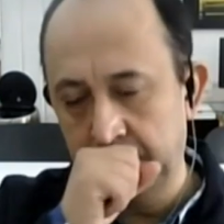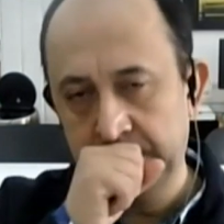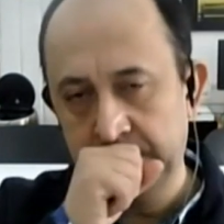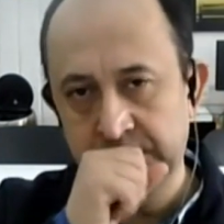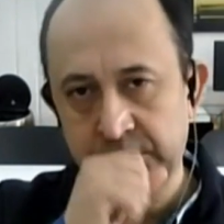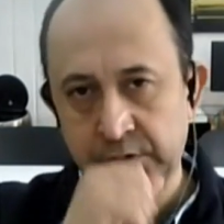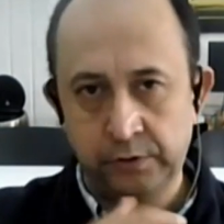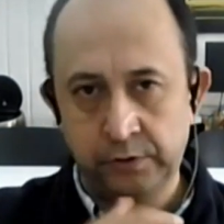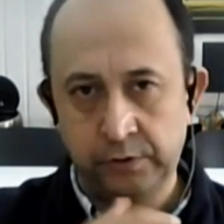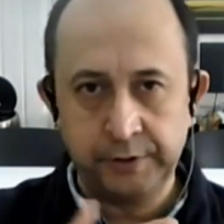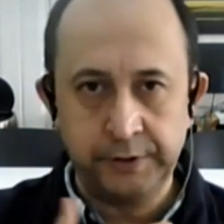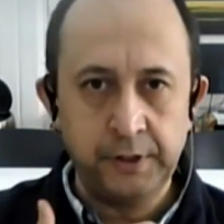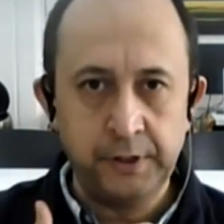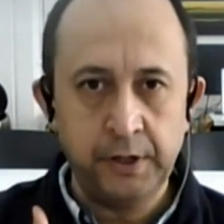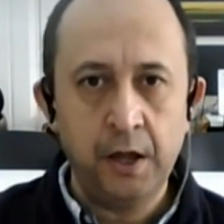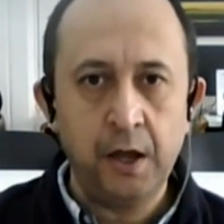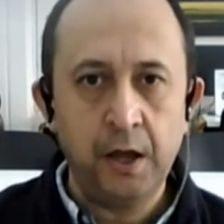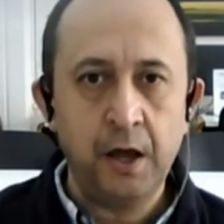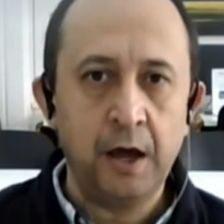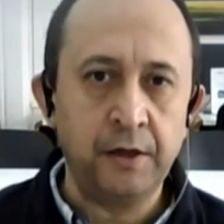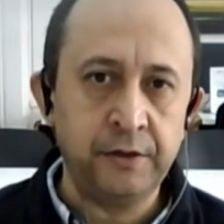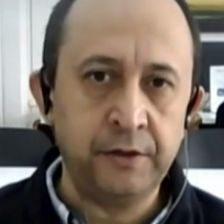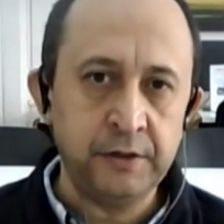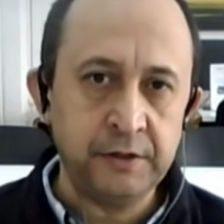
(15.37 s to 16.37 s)
Sorry,
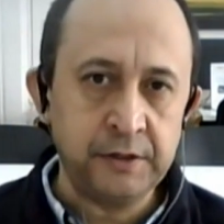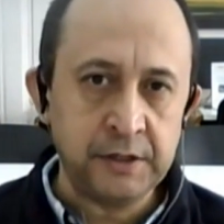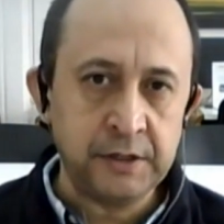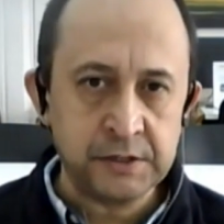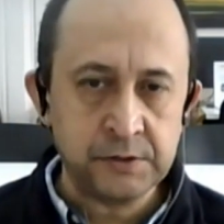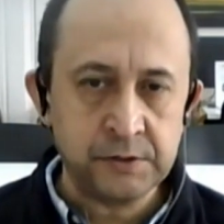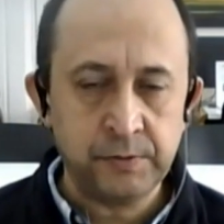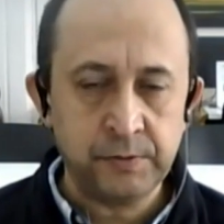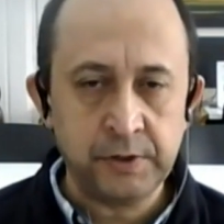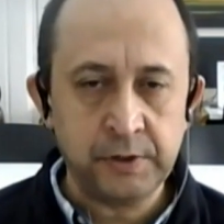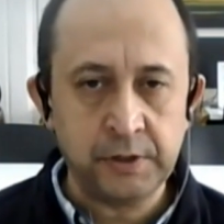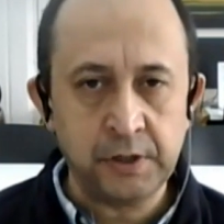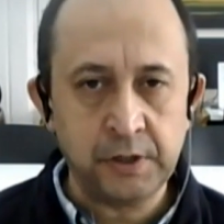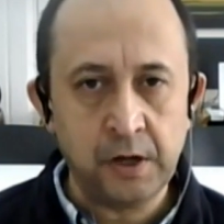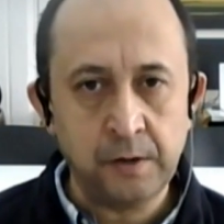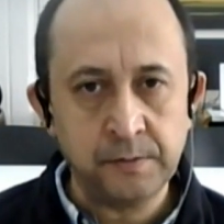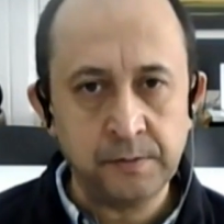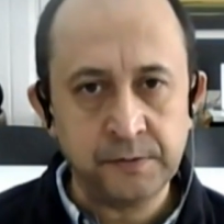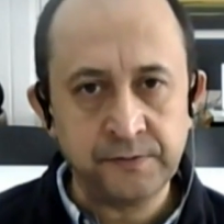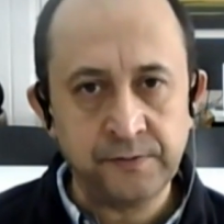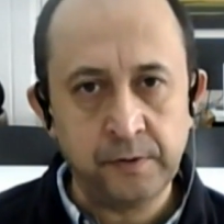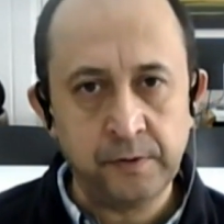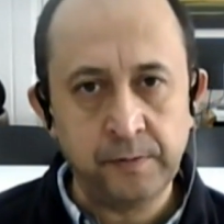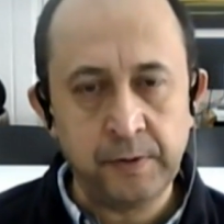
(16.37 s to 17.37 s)
I think that's where it
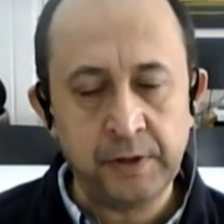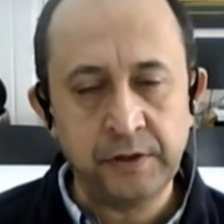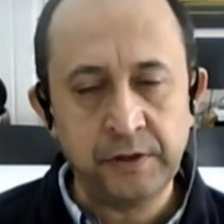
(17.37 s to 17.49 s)
comes from.